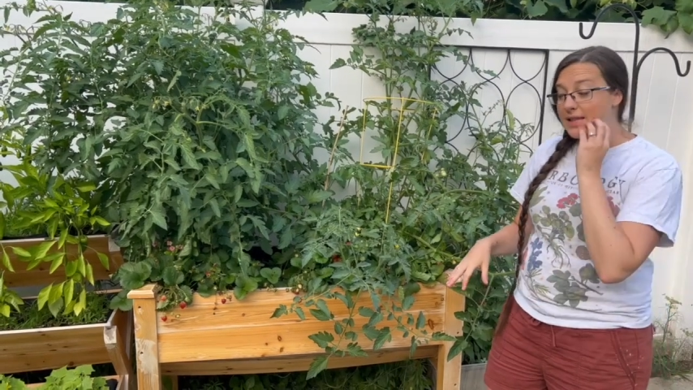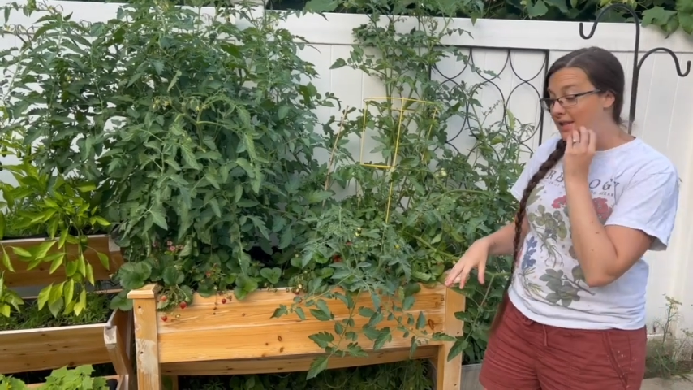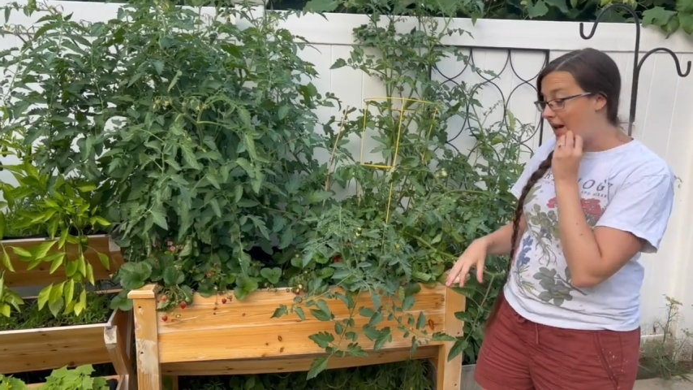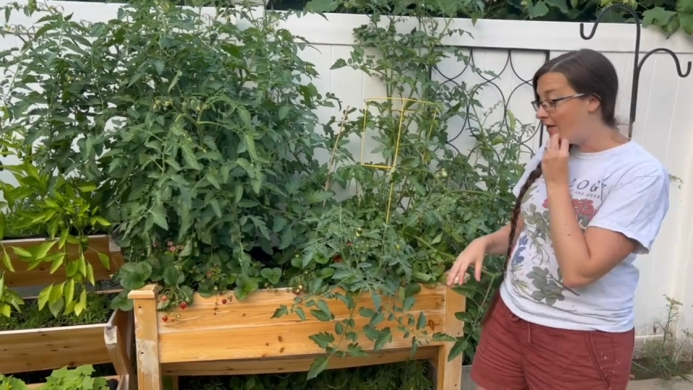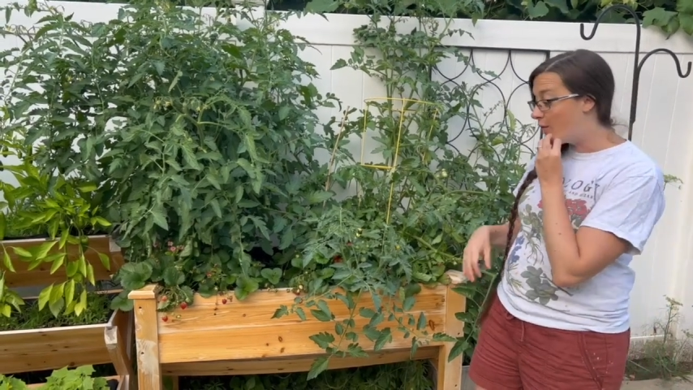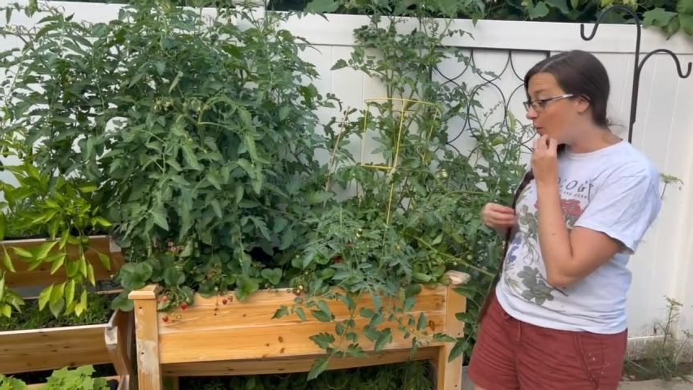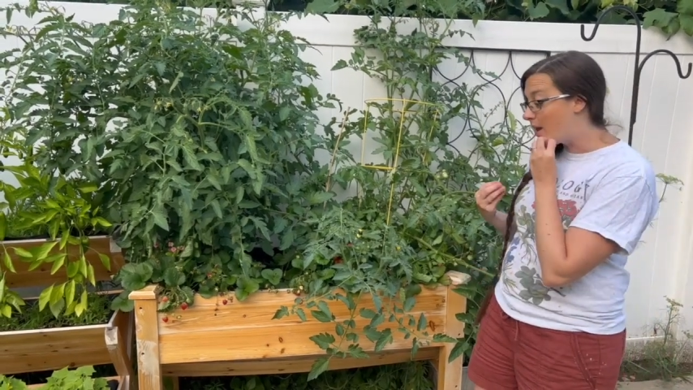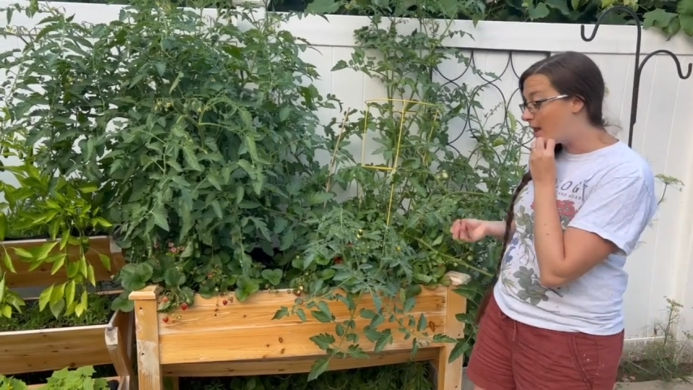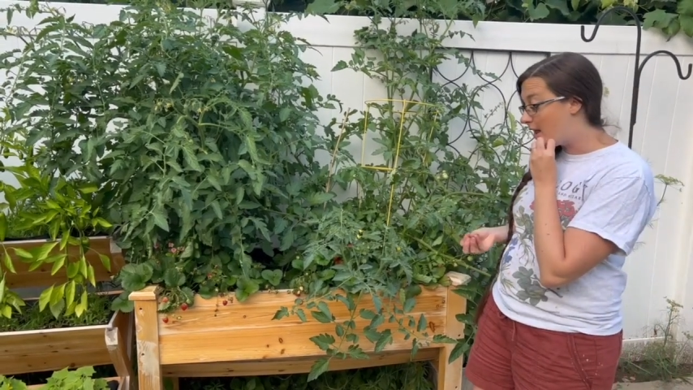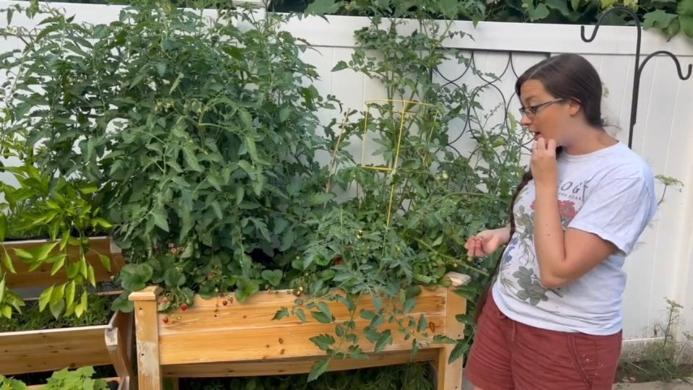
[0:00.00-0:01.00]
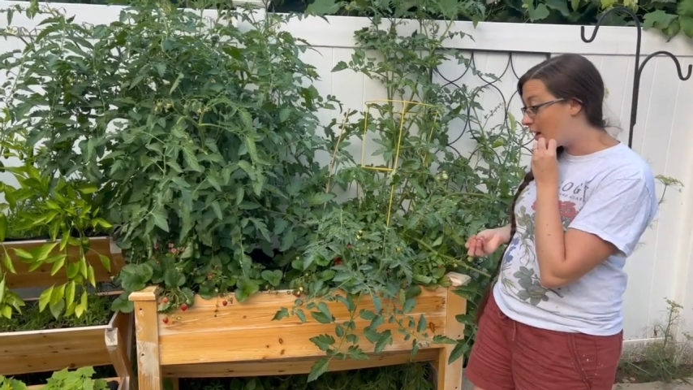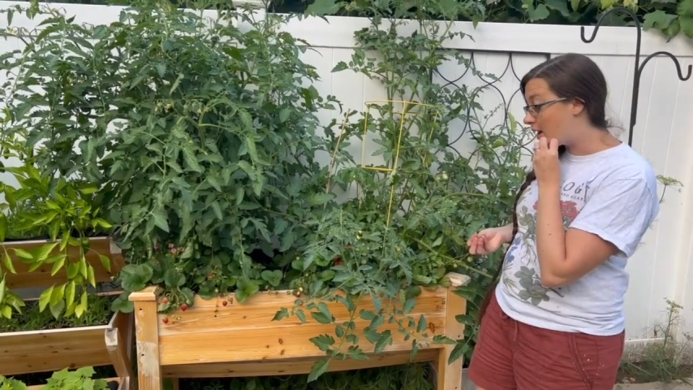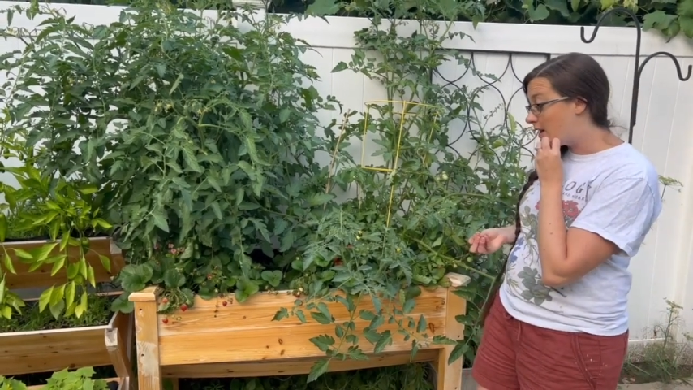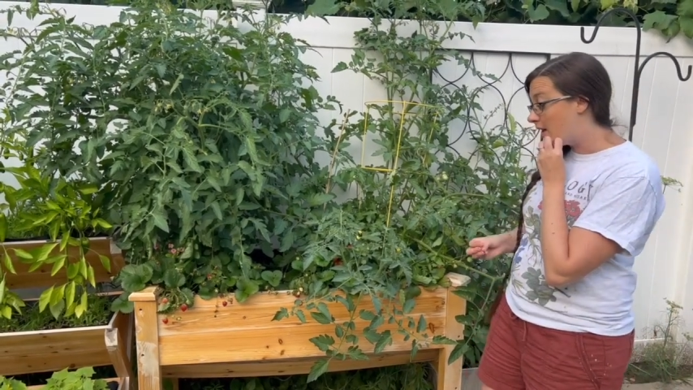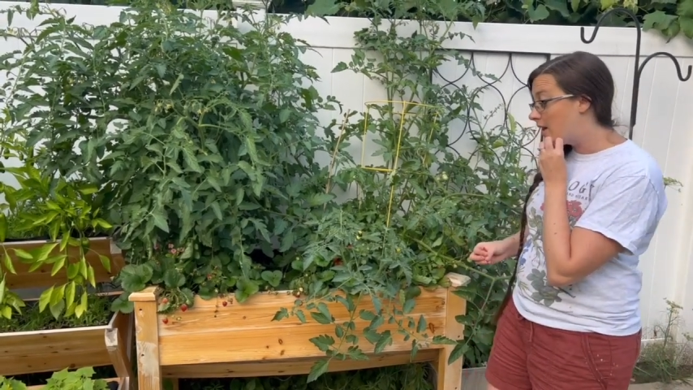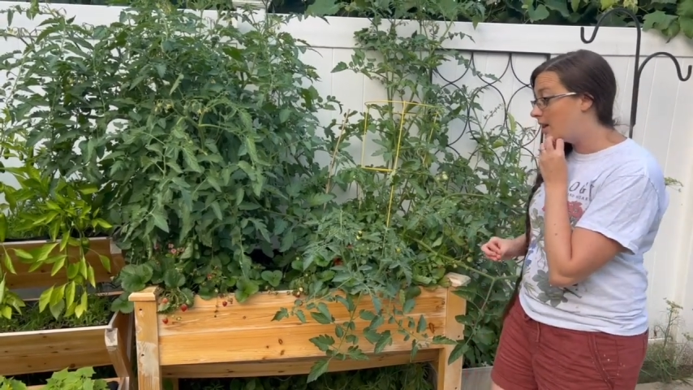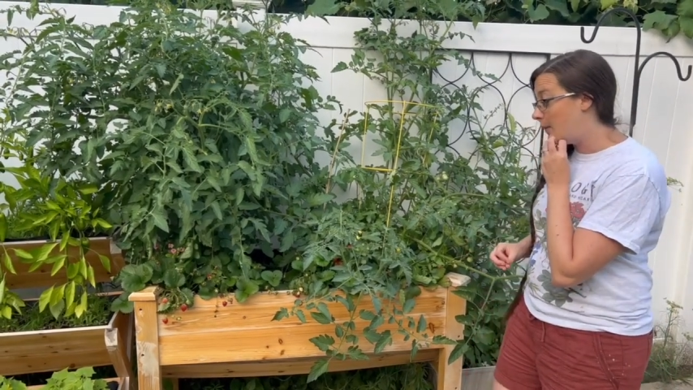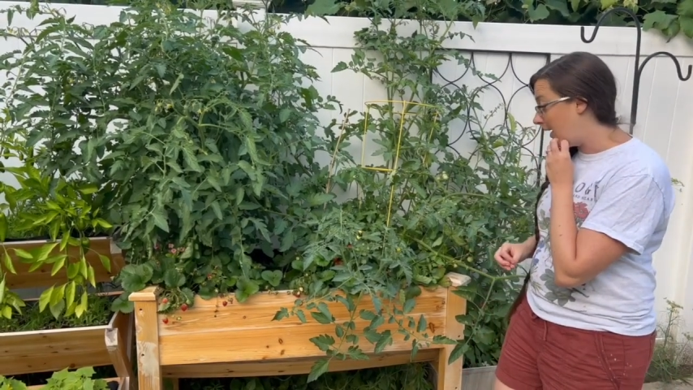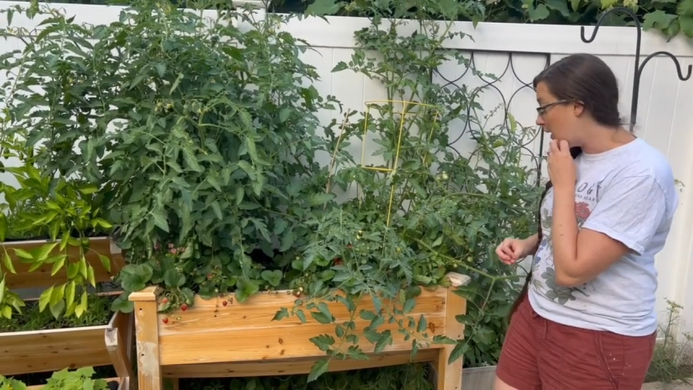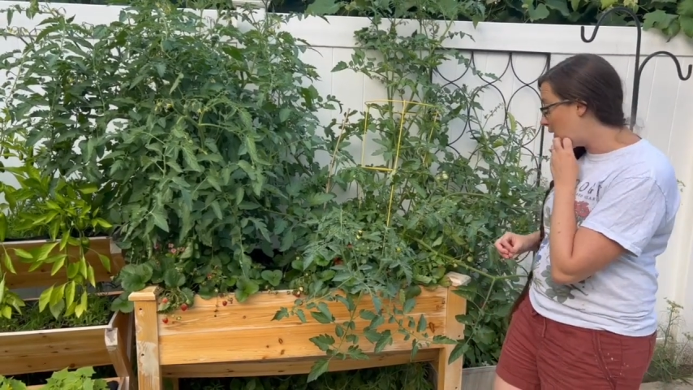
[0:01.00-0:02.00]
stuff with their
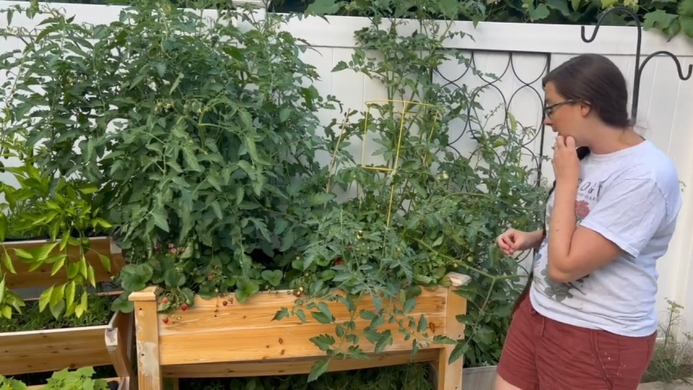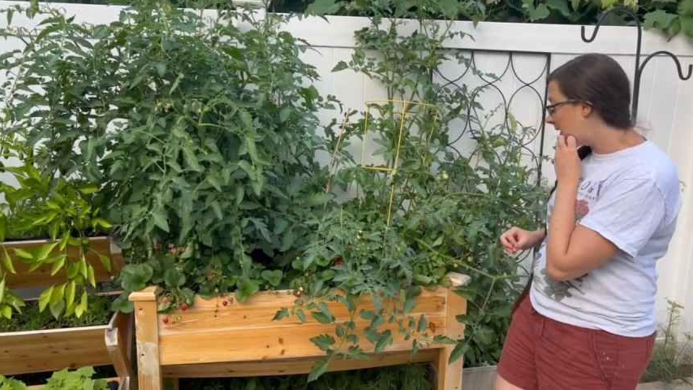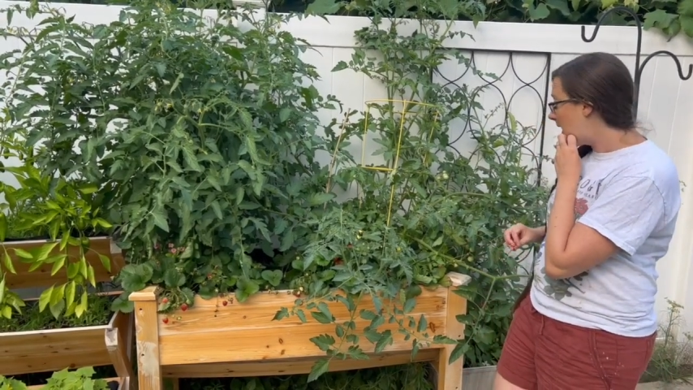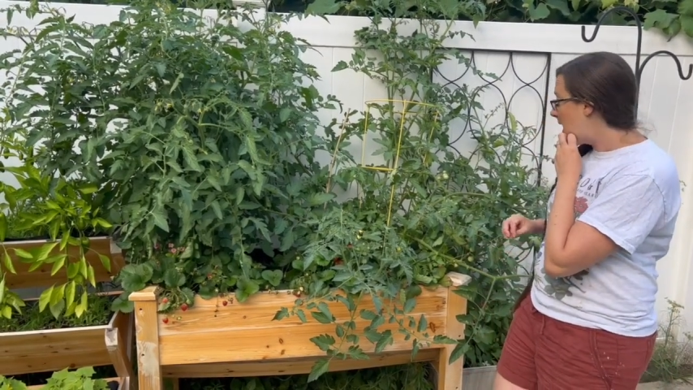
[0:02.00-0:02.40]
tomatoes,